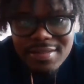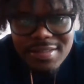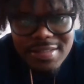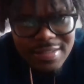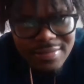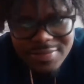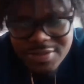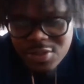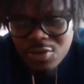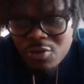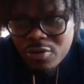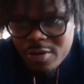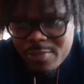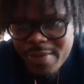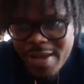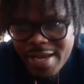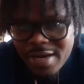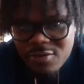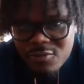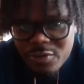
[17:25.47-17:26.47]
He's a
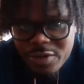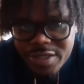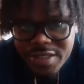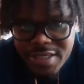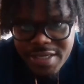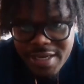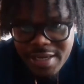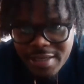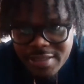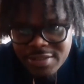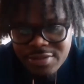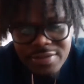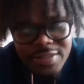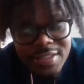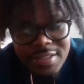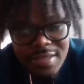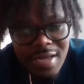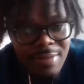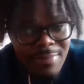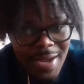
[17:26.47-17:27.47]
cornerback, a rookie. He
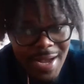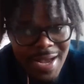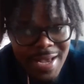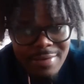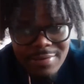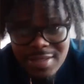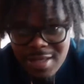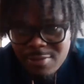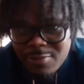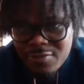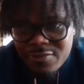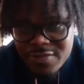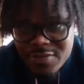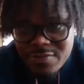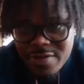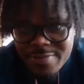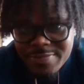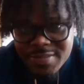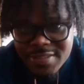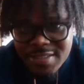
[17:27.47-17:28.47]
caught my eye with a couple of his
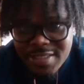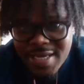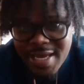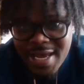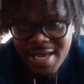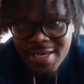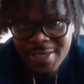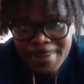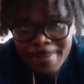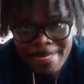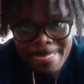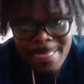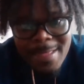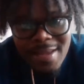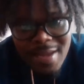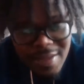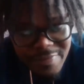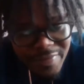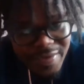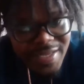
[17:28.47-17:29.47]
reps he had.
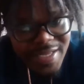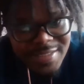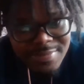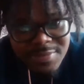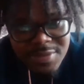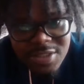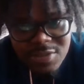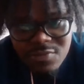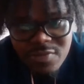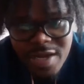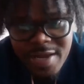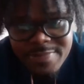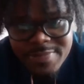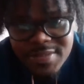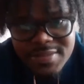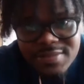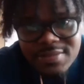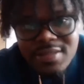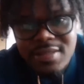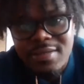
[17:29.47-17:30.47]
Thought he had some good
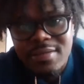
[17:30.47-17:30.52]
reps